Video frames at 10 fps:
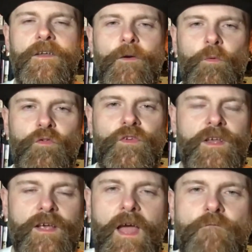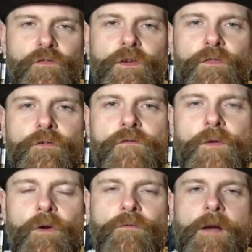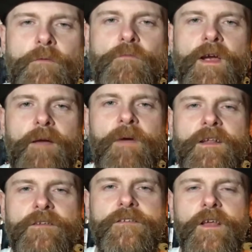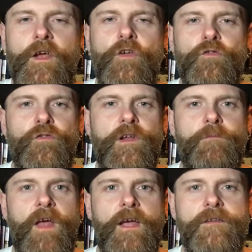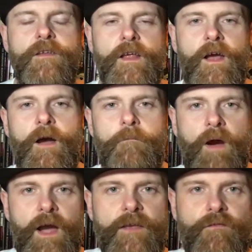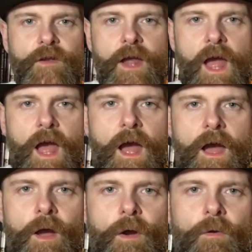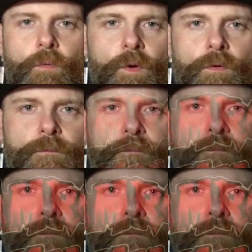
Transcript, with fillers: And uh, we'll see you again for another review on Ramrod Recommends. So sleep tight and bye for now.